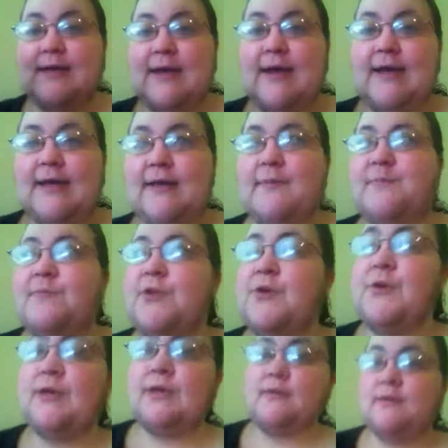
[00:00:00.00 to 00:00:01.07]
Hi, I'm
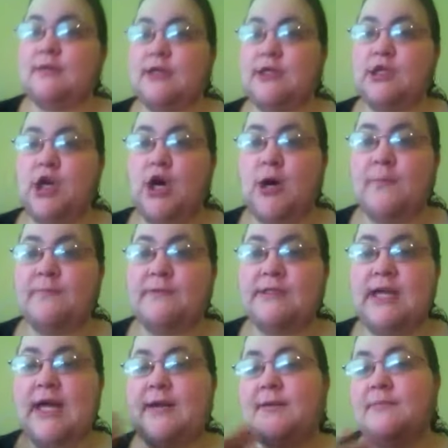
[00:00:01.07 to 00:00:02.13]
doing the top
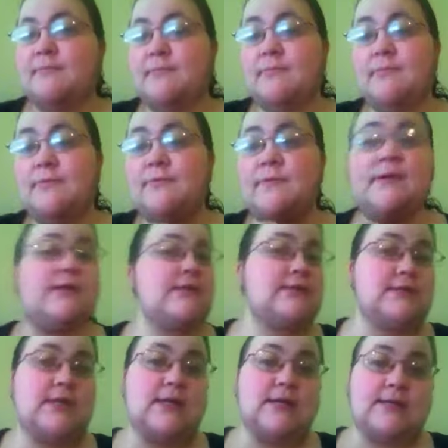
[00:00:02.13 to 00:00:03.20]
10
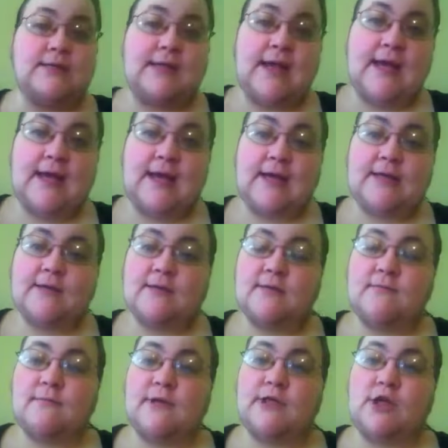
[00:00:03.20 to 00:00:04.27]
movies tag,
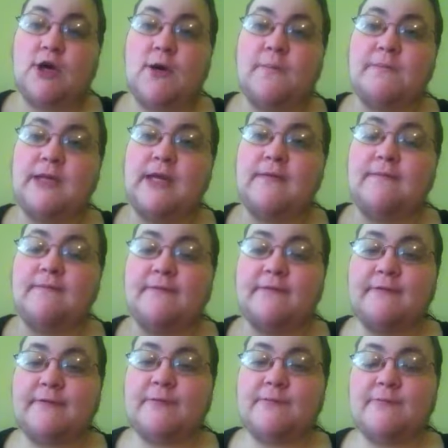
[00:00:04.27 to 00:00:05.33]
my top 10
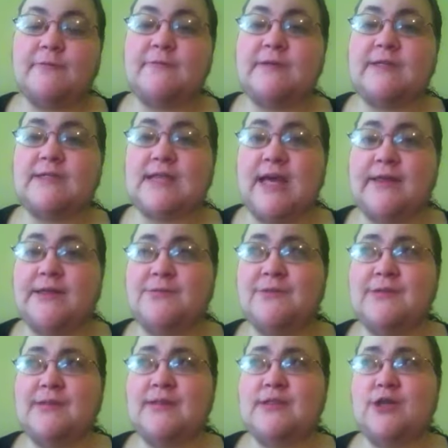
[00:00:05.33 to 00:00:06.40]
favorite movies, and this
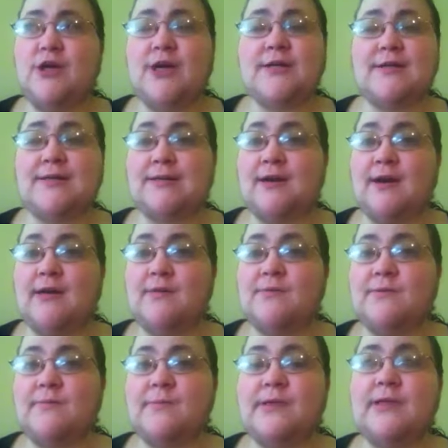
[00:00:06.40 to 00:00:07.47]
wasn't as hard as I thought it
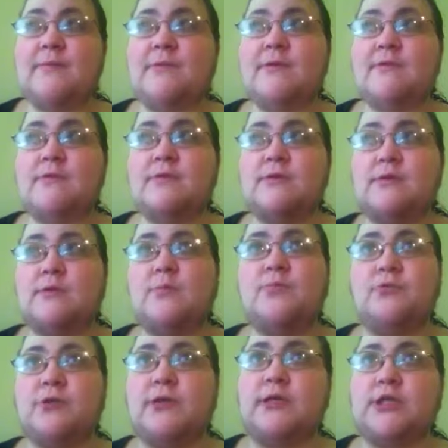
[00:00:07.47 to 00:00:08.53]
would be, but it was still
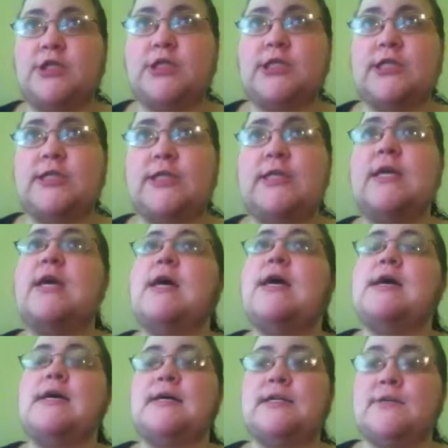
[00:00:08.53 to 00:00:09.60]
pretty tricky,
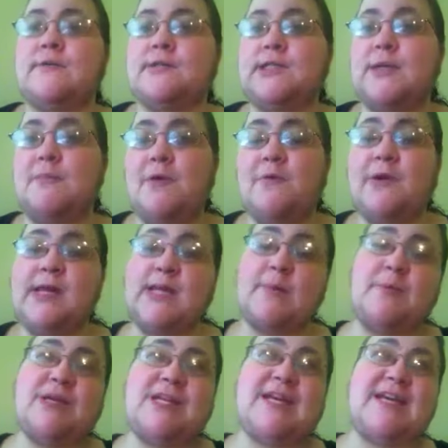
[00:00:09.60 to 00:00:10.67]
because there was some I wanted to
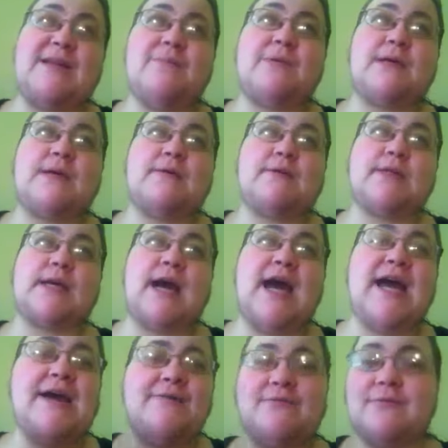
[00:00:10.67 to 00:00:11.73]
put in, but I was like, I
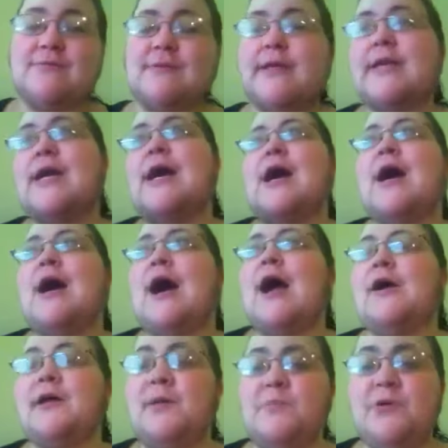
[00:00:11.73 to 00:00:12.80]
haven't, like,
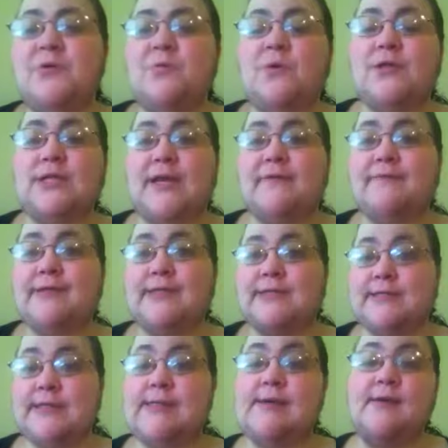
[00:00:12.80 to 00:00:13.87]
I only put ones I've
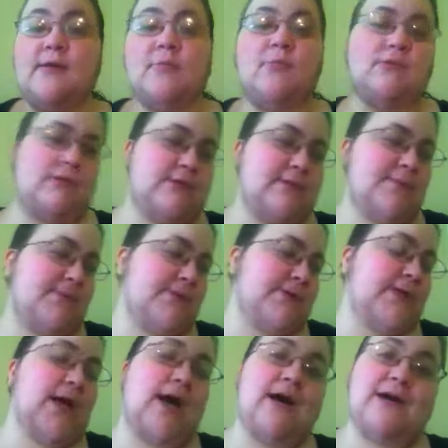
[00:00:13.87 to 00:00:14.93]
seen multiple
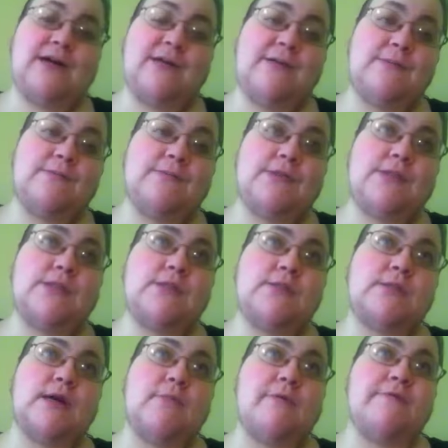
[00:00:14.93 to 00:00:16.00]
times,
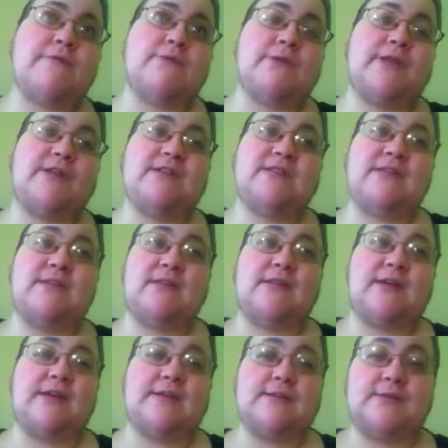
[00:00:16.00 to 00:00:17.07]
some I've only seen,
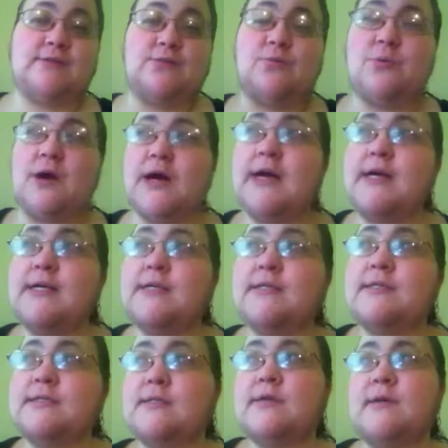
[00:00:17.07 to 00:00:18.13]
like, twice,
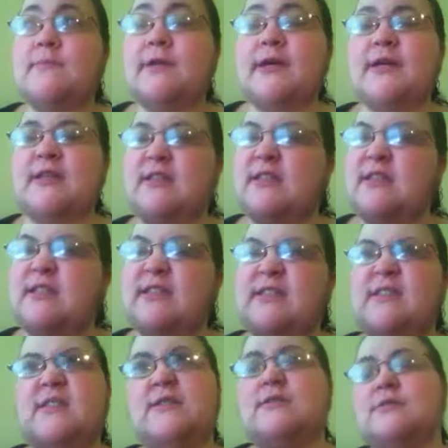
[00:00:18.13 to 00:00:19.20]
so I'm like, no,
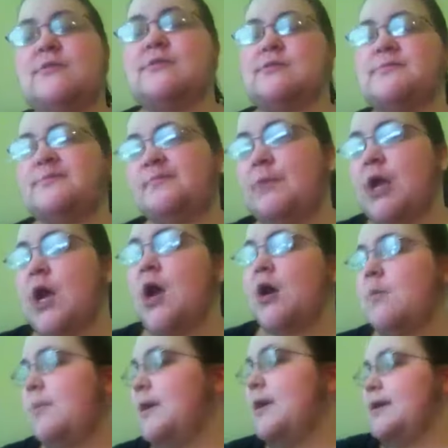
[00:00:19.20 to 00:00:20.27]
um,
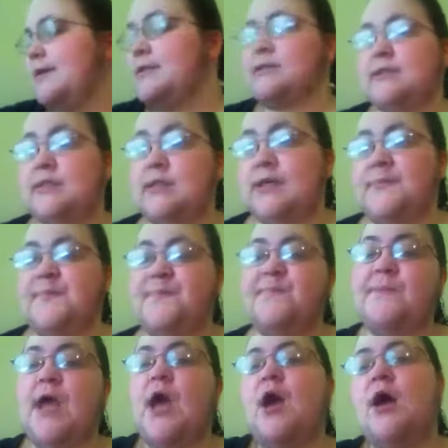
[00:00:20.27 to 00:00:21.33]
but, so,
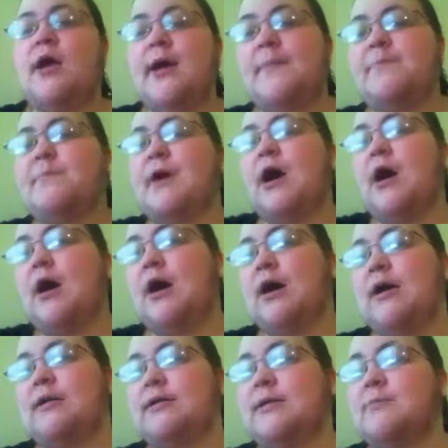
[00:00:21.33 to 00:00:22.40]
yeah,
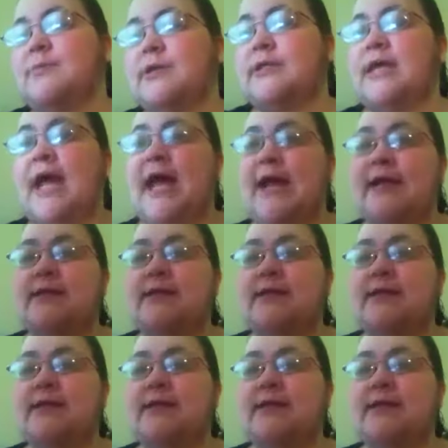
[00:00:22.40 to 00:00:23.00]
uh, number 10